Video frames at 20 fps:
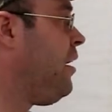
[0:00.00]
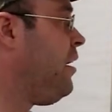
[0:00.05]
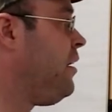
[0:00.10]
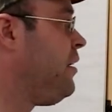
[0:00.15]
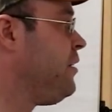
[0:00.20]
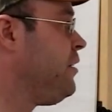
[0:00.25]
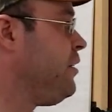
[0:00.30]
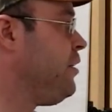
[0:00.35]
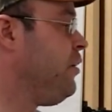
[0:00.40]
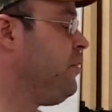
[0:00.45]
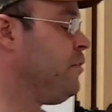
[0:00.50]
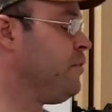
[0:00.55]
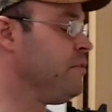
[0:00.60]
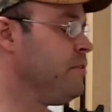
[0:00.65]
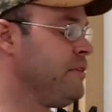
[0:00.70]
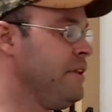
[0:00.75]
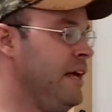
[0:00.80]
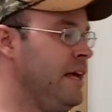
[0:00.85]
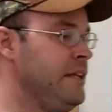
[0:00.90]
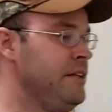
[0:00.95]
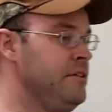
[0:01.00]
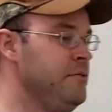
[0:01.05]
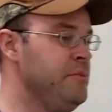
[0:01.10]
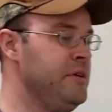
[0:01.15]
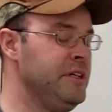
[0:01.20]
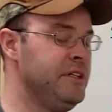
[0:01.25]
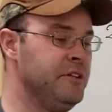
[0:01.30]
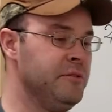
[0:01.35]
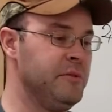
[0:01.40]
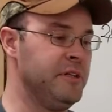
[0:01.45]
you know, that
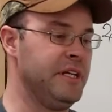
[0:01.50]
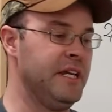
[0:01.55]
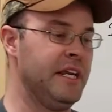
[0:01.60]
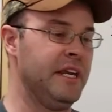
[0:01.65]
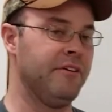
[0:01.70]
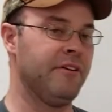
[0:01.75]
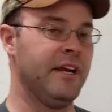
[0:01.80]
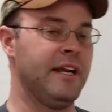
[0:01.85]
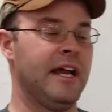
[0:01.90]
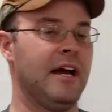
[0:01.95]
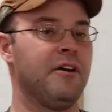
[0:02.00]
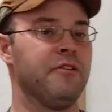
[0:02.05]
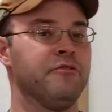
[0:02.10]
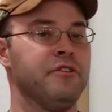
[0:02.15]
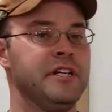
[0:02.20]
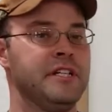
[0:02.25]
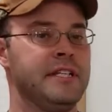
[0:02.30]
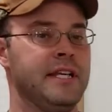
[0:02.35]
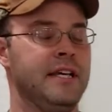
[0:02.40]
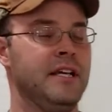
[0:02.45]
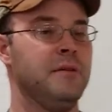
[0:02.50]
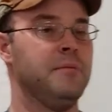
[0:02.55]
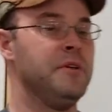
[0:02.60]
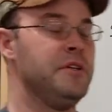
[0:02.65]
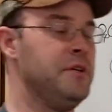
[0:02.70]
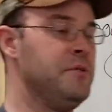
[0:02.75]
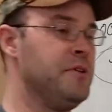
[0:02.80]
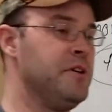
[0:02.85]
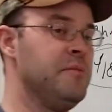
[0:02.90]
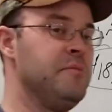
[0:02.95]
you're beginning right now in retail, but
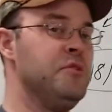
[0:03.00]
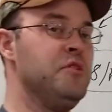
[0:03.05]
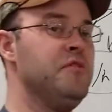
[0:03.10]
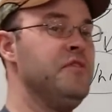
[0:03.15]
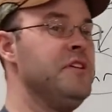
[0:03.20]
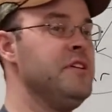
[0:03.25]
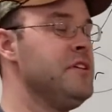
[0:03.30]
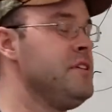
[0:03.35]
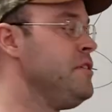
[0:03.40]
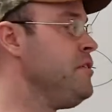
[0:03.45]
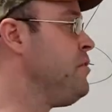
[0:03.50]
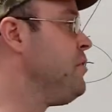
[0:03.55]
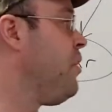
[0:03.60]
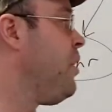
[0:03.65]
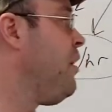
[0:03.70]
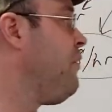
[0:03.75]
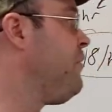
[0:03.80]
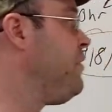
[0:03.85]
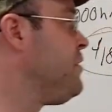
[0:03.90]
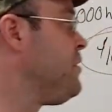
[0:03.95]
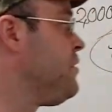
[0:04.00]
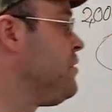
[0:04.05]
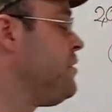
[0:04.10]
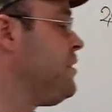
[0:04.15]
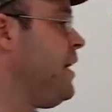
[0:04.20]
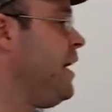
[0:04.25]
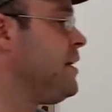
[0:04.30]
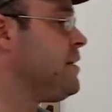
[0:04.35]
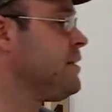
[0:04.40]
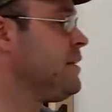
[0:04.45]
you want to move into office or
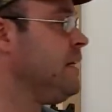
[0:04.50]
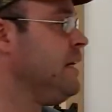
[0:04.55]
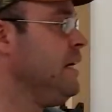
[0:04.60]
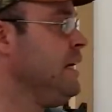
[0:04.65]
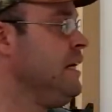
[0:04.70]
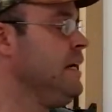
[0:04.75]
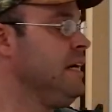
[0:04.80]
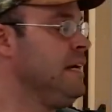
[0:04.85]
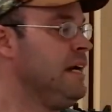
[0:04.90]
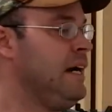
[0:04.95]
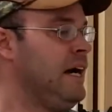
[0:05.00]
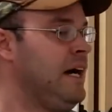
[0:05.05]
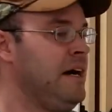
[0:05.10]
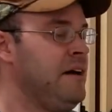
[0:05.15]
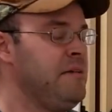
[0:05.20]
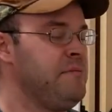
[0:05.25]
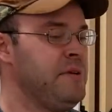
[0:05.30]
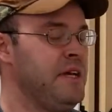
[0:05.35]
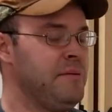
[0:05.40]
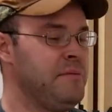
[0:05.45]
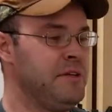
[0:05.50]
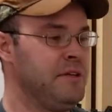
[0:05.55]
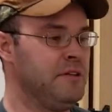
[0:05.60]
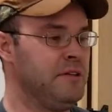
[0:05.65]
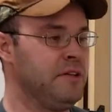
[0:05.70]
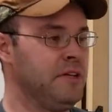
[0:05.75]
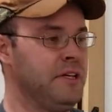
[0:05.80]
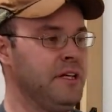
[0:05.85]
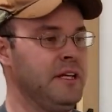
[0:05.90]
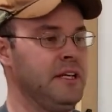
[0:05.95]
desk. Maybe you're
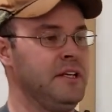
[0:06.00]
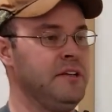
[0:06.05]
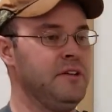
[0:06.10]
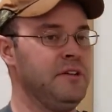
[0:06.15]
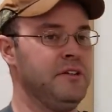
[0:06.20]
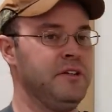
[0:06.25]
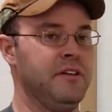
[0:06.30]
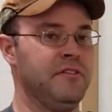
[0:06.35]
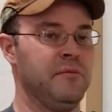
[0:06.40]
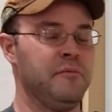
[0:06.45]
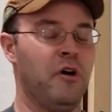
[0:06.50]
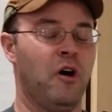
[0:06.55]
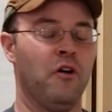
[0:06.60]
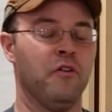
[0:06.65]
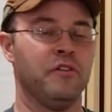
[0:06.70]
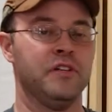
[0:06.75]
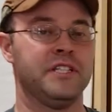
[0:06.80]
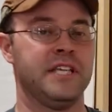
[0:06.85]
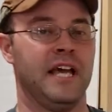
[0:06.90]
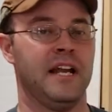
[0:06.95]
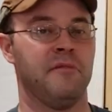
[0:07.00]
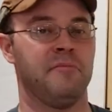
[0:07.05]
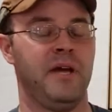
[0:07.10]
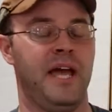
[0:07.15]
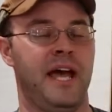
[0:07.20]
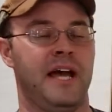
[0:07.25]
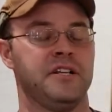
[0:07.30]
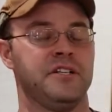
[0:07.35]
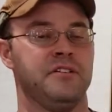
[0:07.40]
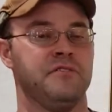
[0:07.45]
looking, you have always had a
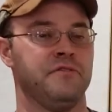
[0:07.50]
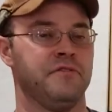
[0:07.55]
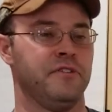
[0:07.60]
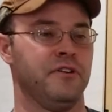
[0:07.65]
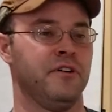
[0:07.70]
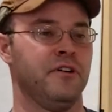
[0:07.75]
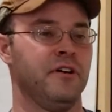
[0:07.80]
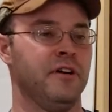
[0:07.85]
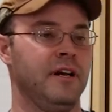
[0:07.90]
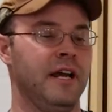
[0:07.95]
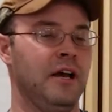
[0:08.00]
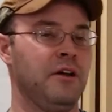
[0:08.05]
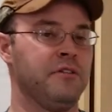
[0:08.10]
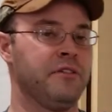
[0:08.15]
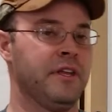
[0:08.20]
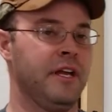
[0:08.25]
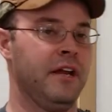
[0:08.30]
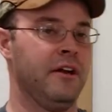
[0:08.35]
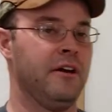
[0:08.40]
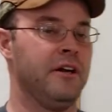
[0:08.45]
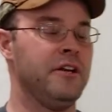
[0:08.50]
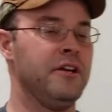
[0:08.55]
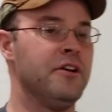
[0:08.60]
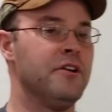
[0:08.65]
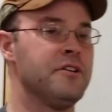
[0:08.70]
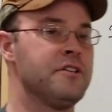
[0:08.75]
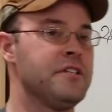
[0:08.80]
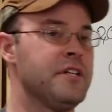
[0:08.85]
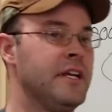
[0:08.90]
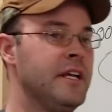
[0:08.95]
passion for healthcare and
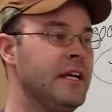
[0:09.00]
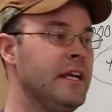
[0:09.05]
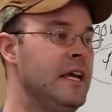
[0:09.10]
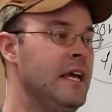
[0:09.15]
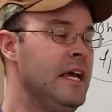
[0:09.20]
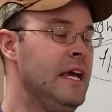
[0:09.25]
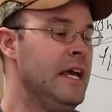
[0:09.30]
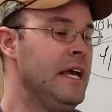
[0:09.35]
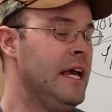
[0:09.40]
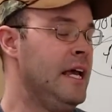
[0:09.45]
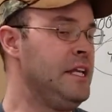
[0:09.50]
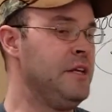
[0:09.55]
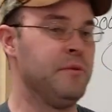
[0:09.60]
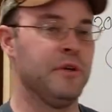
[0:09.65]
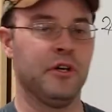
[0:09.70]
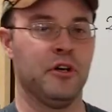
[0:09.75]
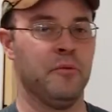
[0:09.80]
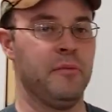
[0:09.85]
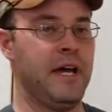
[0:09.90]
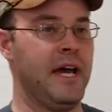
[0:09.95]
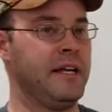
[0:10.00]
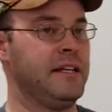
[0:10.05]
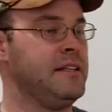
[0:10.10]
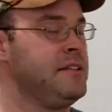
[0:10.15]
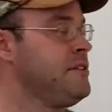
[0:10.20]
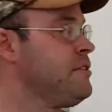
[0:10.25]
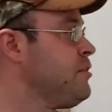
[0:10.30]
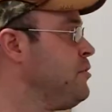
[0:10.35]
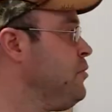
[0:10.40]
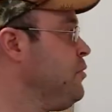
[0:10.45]
nursing, and you want to go back to
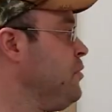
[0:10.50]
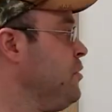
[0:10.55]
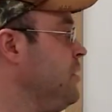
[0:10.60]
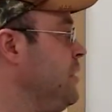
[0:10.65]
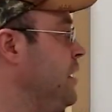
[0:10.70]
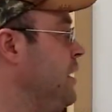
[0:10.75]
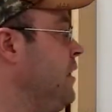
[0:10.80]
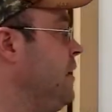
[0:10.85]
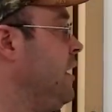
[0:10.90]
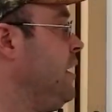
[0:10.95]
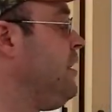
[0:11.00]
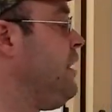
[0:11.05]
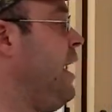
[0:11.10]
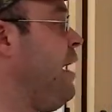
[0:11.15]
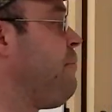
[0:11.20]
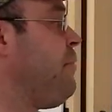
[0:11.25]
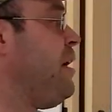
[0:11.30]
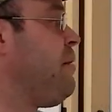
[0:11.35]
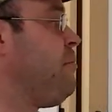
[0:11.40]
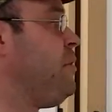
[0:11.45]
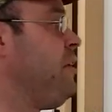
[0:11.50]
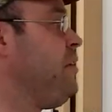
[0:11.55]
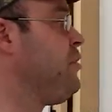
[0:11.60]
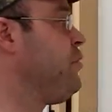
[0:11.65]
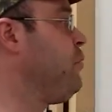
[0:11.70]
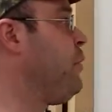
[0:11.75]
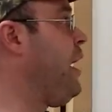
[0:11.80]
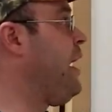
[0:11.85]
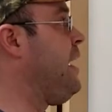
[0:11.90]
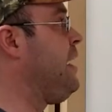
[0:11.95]
school, and that might be your
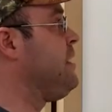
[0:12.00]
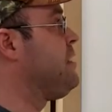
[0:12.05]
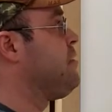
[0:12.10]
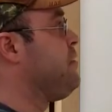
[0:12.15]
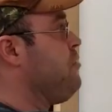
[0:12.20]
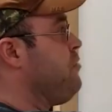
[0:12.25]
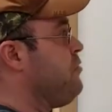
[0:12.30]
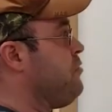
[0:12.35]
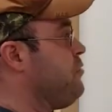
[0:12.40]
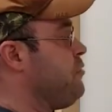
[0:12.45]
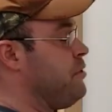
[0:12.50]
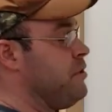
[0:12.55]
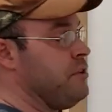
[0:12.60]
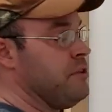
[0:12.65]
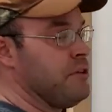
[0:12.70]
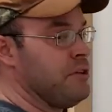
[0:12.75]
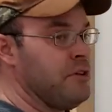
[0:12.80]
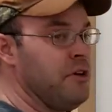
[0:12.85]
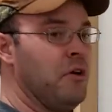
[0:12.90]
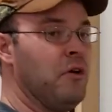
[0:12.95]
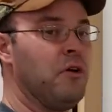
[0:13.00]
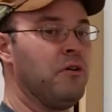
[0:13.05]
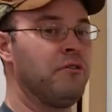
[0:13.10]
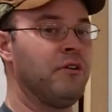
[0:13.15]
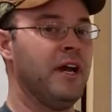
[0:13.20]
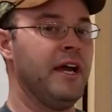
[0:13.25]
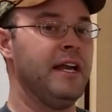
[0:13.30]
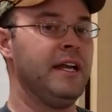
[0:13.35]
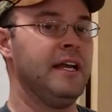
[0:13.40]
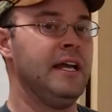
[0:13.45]
way to your goal,
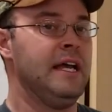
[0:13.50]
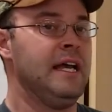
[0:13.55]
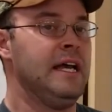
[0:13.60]
right?